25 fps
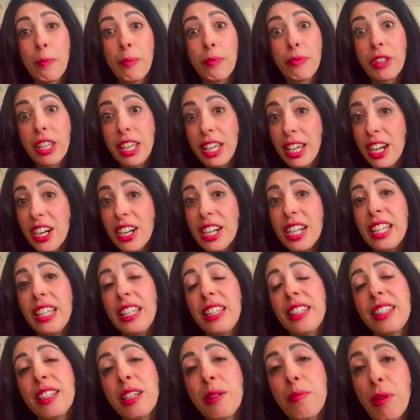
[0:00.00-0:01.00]
here
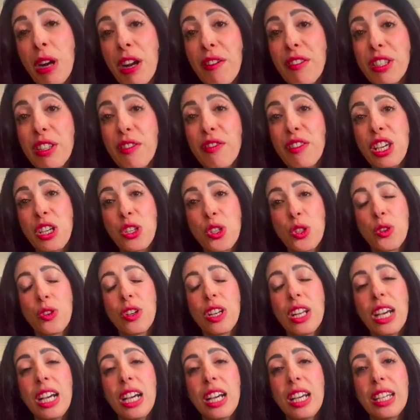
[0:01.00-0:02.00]
in the private
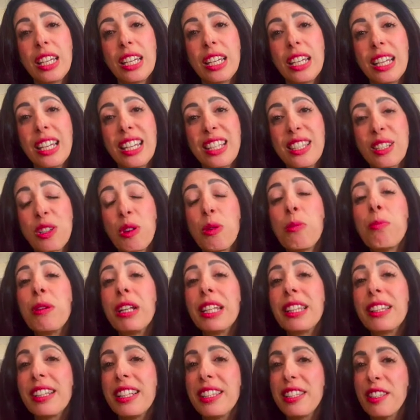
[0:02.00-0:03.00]
aviation, it's
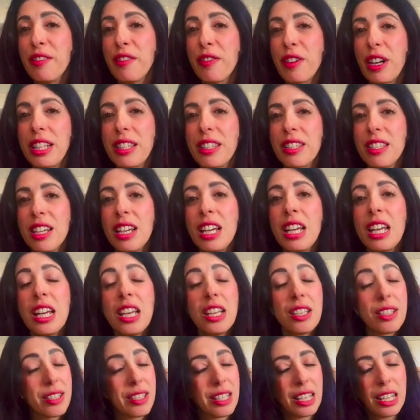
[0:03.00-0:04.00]
completely different.
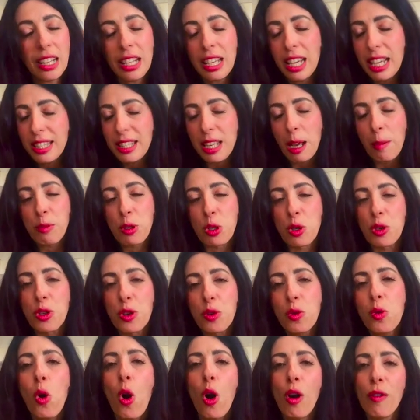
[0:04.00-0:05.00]
Still, it's up to
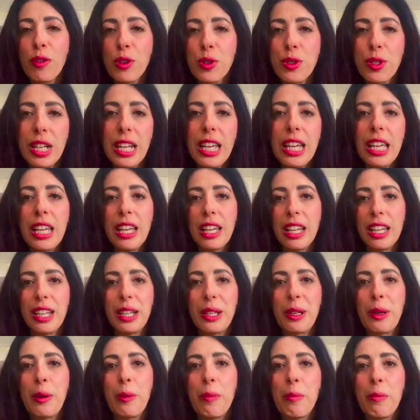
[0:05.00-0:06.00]
you, obviously.
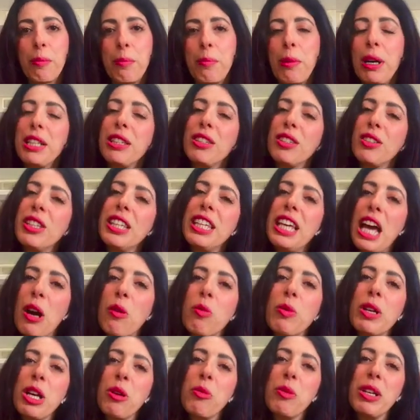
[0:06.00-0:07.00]
But yeah,
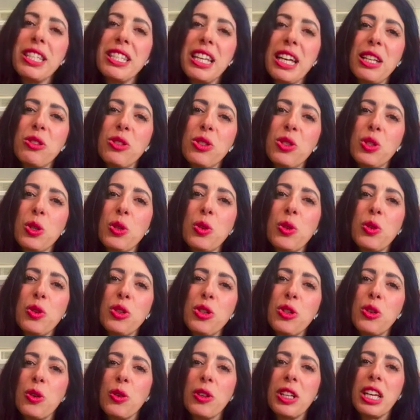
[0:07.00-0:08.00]
we tend to,
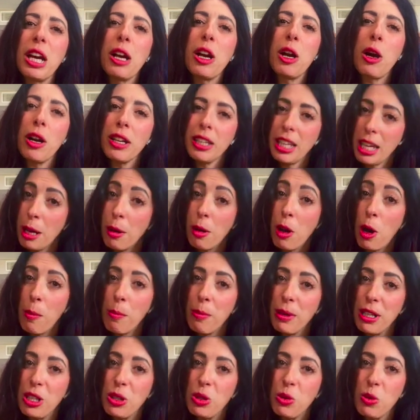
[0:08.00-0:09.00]
you know, keep
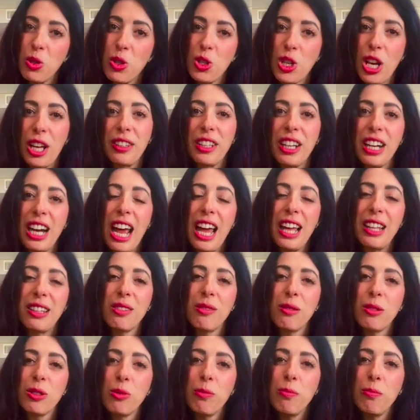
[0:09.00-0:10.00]
company to each other
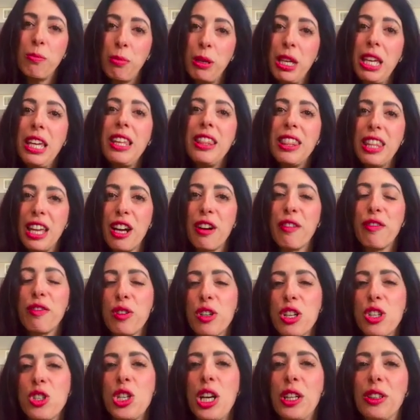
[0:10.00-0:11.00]
and be there
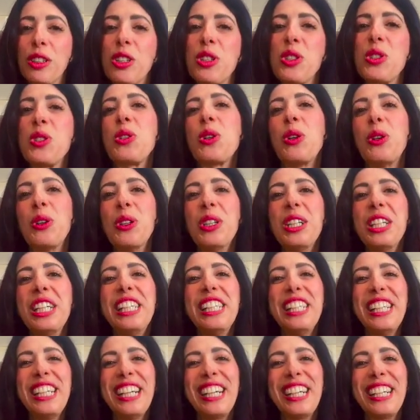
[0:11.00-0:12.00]
for each other. So
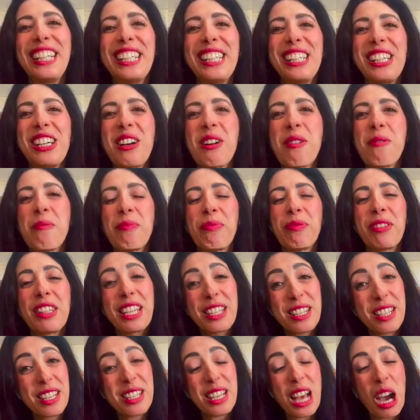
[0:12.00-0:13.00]

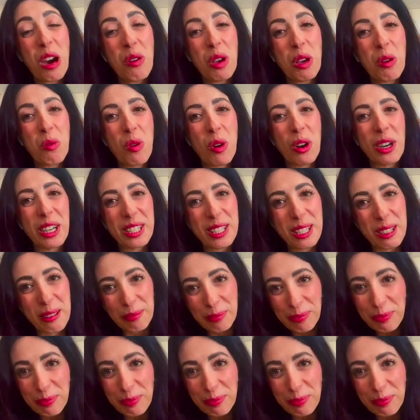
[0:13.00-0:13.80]
this is how it works.